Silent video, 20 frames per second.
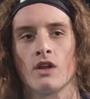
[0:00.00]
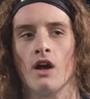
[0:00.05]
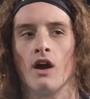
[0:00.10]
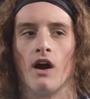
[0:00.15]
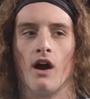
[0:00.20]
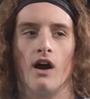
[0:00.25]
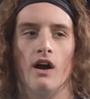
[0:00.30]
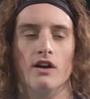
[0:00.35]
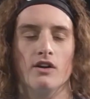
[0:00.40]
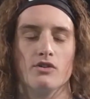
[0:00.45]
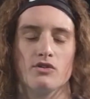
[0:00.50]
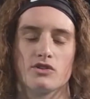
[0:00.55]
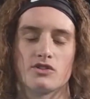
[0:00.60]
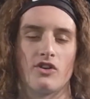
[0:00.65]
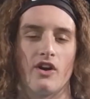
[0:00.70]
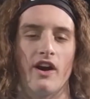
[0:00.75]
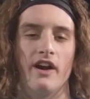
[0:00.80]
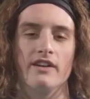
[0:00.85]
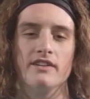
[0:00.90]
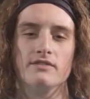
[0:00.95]
It was
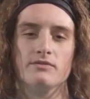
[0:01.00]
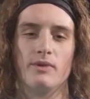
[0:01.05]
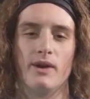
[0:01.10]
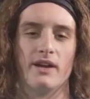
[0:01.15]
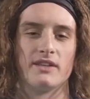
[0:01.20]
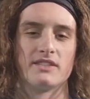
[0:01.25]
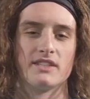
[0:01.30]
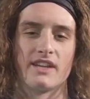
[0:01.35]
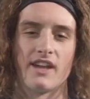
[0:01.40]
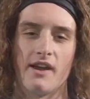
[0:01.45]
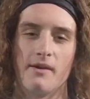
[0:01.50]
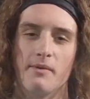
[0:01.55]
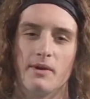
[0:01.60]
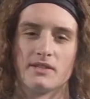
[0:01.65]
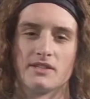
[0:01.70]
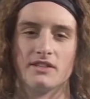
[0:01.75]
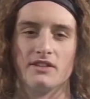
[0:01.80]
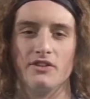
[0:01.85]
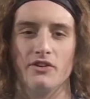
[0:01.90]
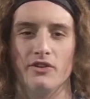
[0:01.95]
great. We actually came
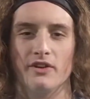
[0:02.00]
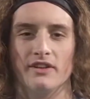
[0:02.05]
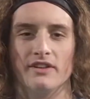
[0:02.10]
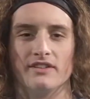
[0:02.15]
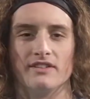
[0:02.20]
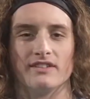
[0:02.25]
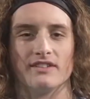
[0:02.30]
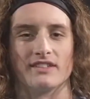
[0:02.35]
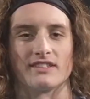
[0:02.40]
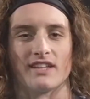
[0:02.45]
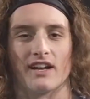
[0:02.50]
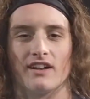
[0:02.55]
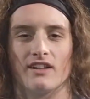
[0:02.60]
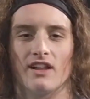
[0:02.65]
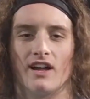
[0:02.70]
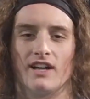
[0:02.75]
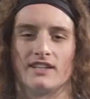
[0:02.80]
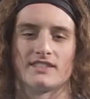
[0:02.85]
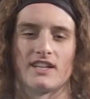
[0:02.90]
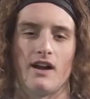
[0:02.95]
as a unit. Instead of
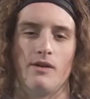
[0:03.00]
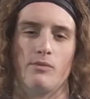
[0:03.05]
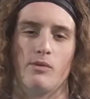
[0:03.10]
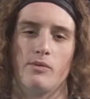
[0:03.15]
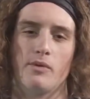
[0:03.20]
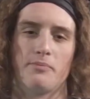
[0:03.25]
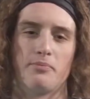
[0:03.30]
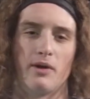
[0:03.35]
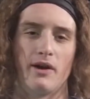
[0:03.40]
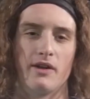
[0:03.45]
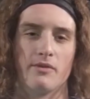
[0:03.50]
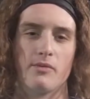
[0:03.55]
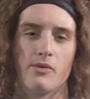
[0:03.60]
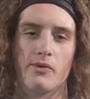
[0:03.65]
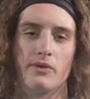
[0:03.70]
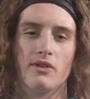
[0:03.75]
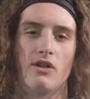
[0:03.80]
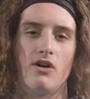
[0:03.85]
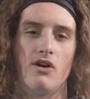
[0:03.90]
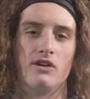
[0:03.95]
last time when we played them
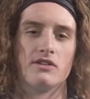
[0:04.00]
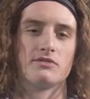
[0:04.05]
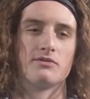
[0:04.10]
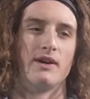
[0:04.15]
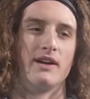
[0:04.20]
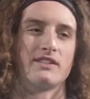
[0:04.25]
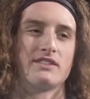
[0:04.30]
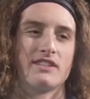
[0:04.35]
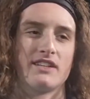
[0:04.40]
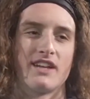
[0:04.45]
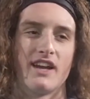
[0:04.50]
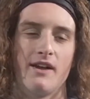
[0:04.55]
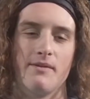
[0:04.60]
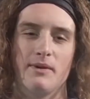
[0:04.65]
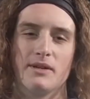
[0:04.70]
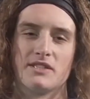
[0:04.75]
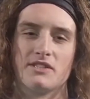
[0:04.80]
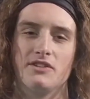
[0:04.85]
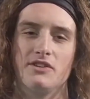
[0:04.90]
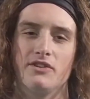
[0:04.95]
and we lost, we actually
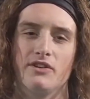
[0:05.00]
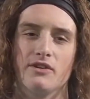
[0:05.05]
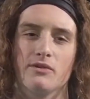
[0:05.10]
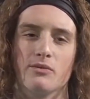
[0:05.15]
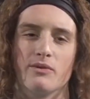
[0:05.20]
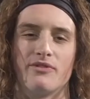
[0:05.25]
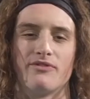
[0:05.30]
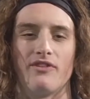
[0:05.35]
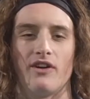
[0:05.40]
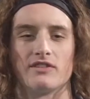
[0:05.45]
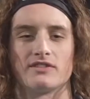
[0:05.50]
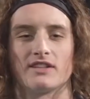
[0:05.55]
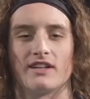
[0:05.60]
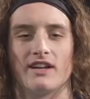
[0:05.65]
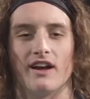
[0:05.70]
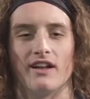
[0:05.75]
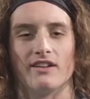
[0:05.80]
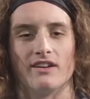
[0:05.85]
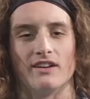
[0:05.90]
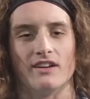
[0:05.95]
came as a unit. We fought
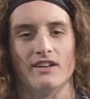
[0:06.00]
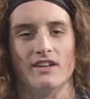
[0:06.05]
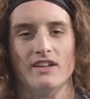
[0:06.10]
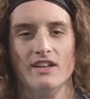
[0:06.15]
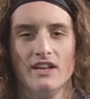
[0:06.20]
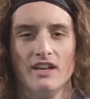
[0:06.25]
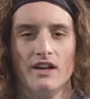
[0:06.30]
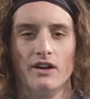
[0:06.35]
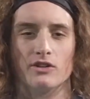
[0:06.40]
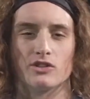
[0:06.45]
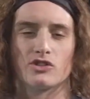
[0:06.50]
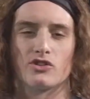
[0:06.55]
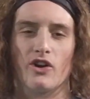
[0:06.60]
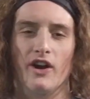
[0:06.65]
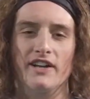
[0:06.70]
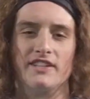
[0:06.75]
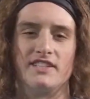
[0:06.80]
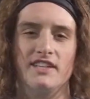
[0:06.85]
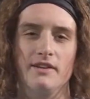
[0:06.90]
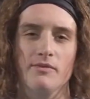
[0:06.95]
together. It was a
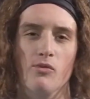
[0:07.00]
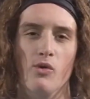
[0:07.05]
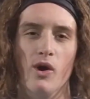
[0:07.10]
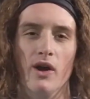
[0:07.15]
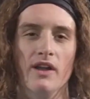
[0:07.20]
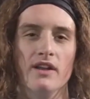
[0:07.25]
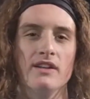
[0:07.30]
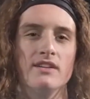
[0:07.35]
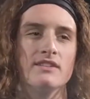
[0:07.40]
great team win.